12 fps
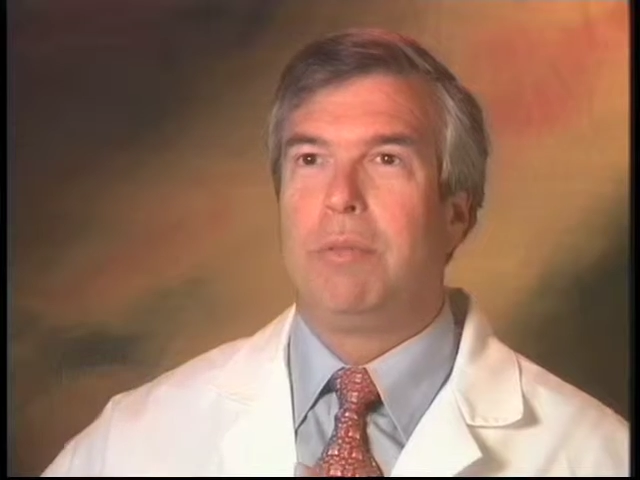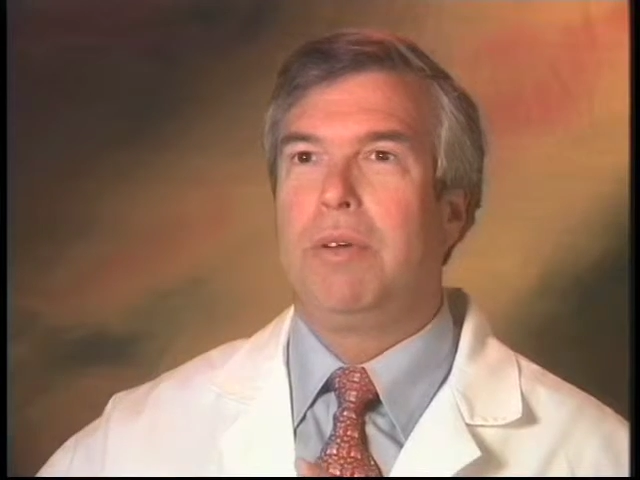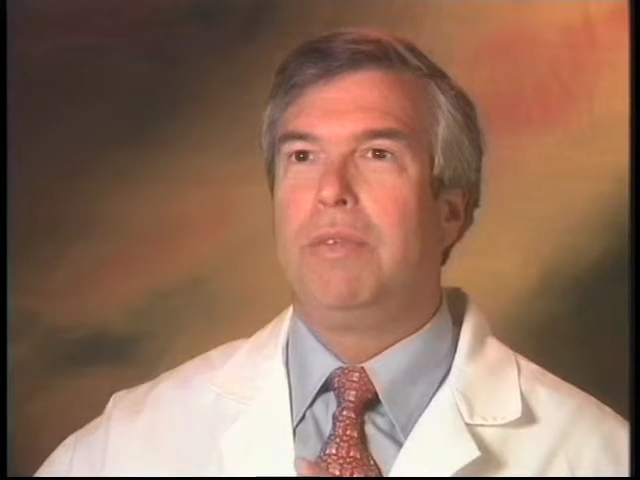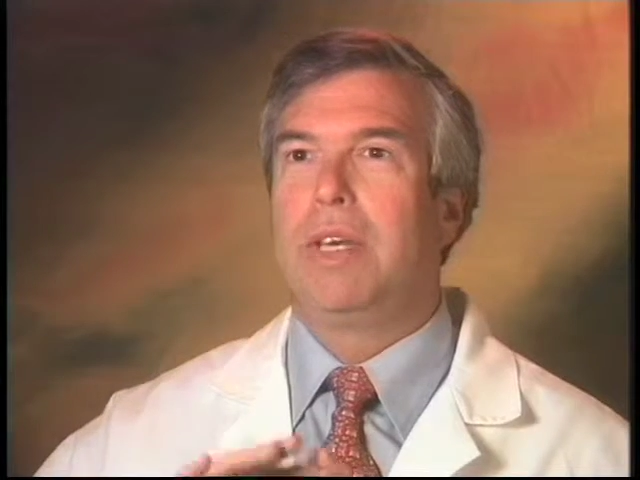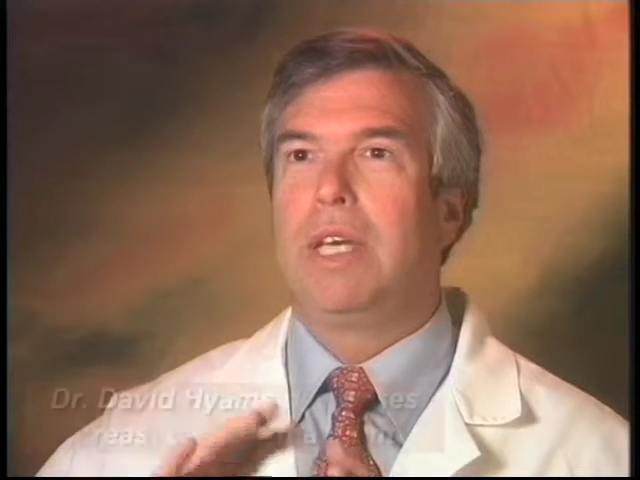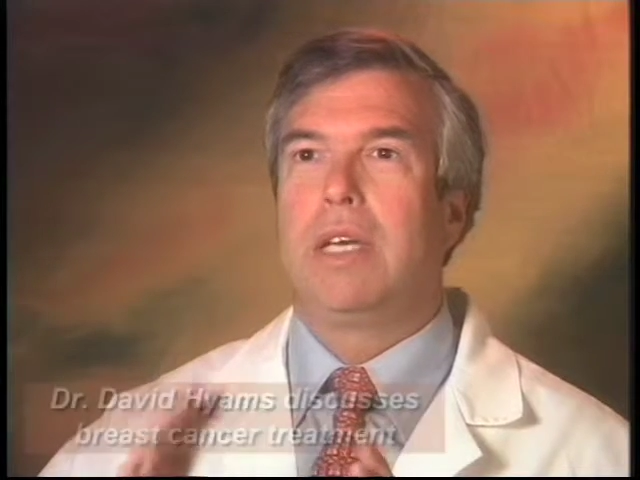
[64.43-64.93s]

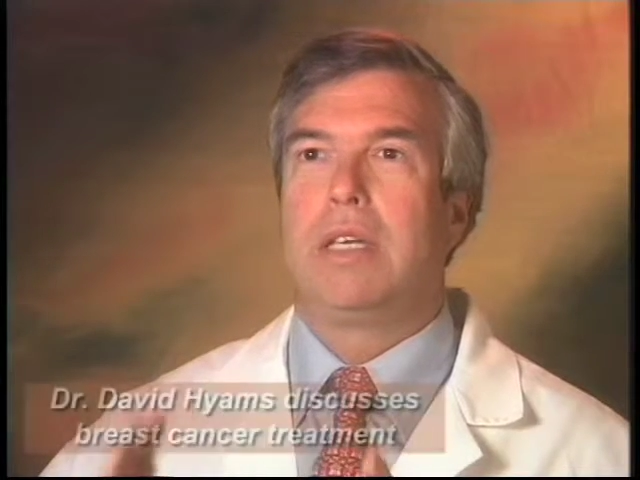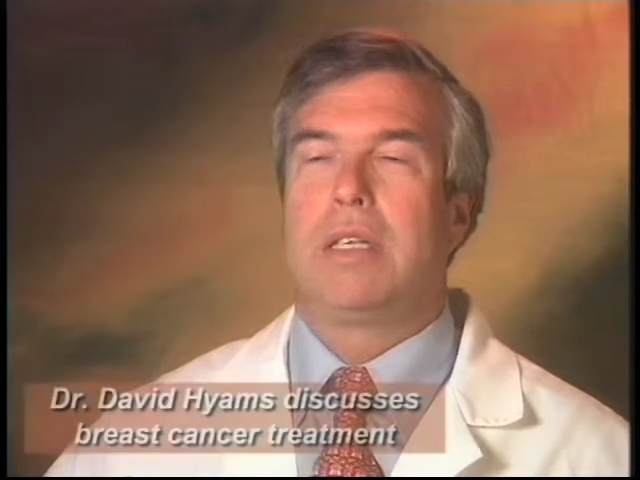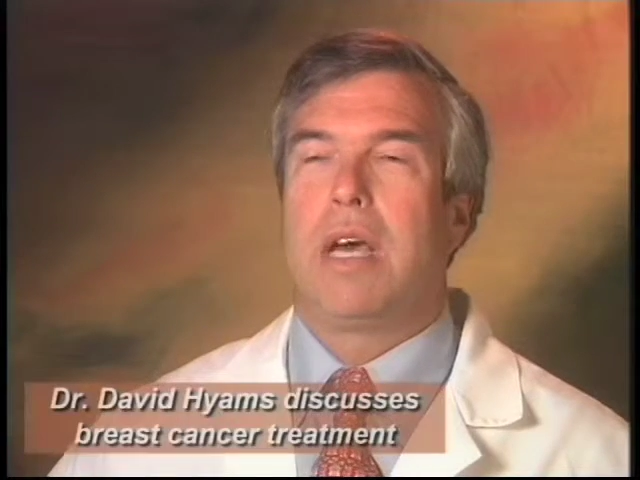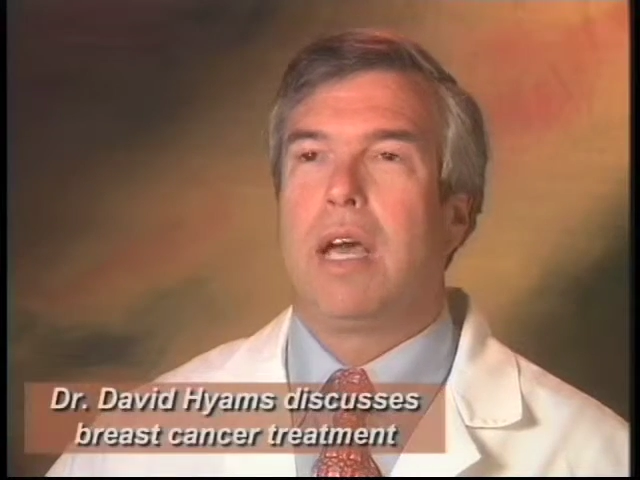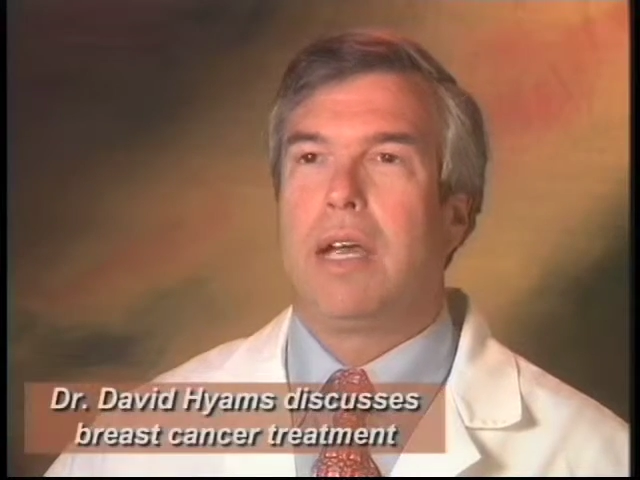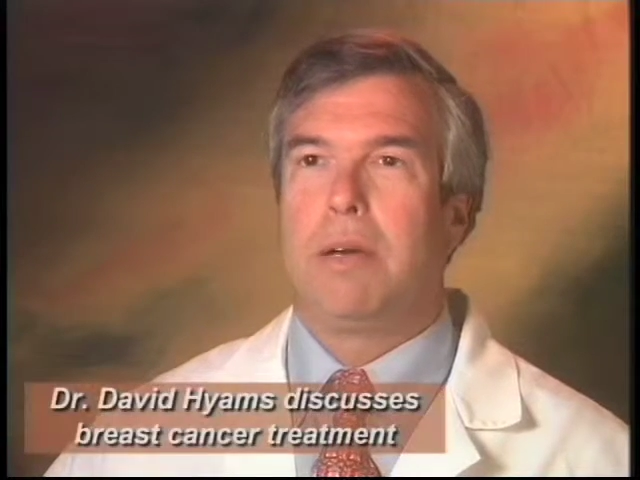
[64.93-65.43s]
removing an
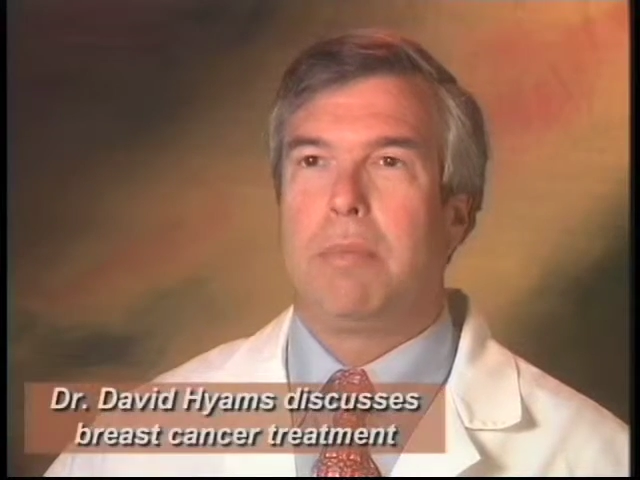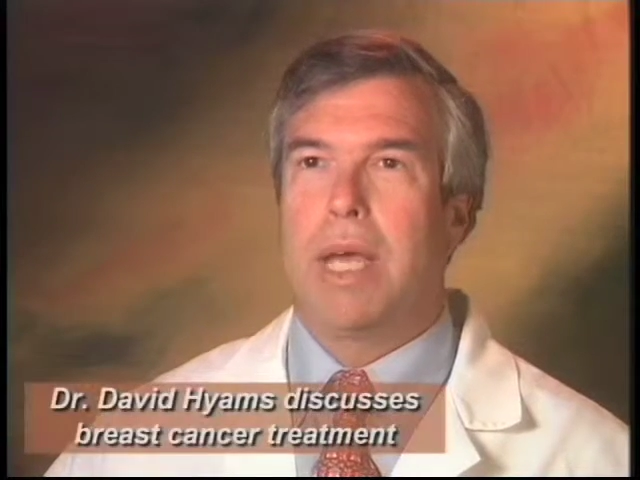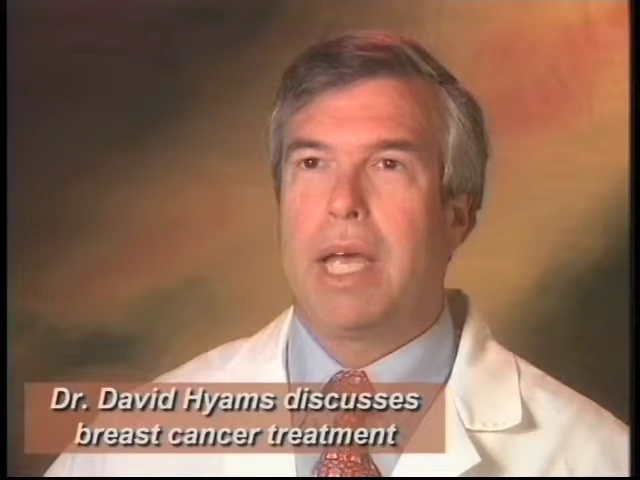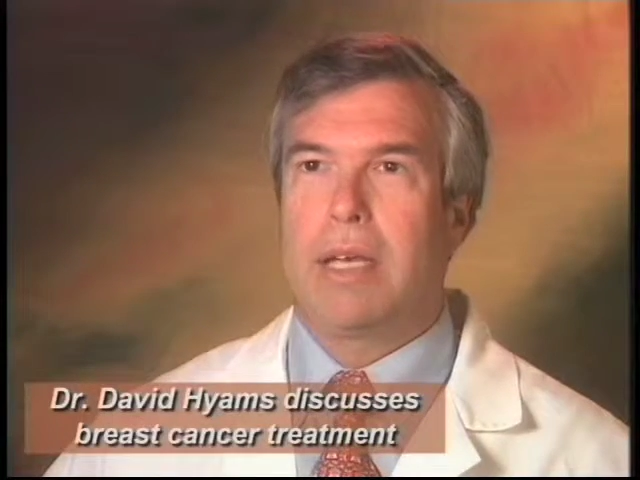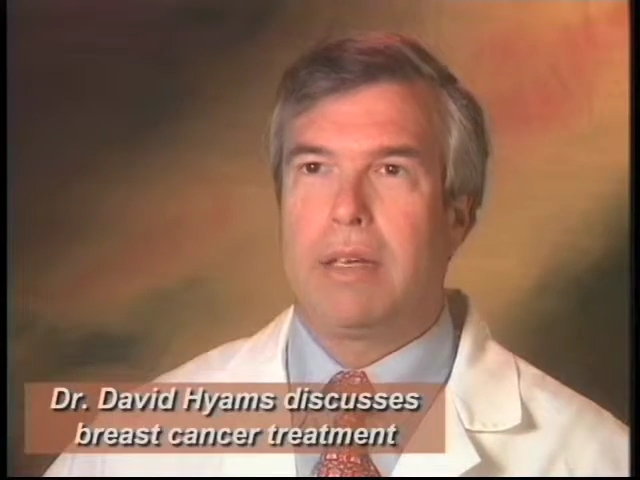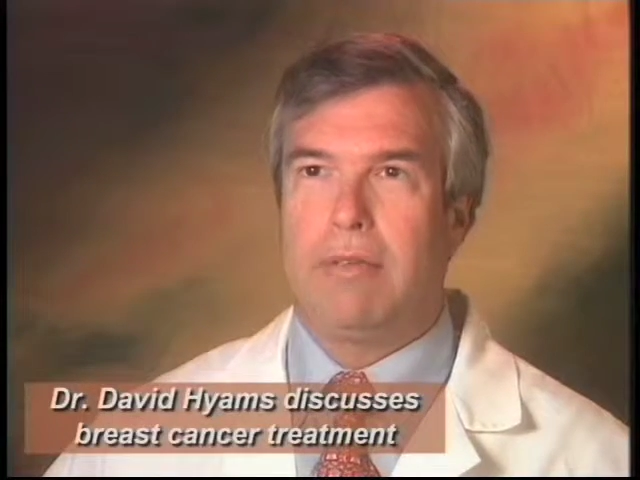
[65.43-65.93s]
entire
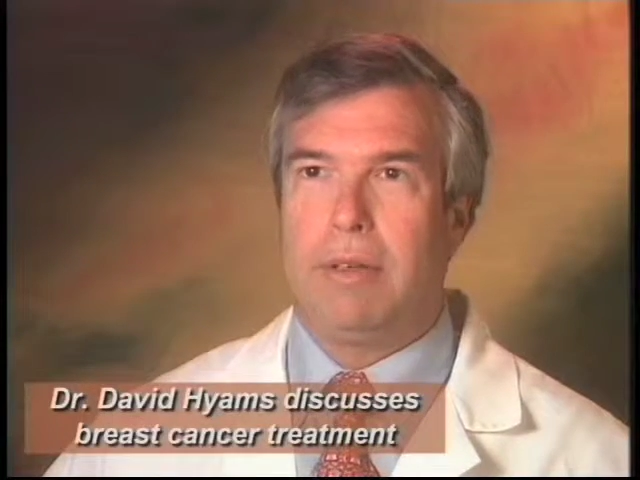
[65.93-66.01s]
packet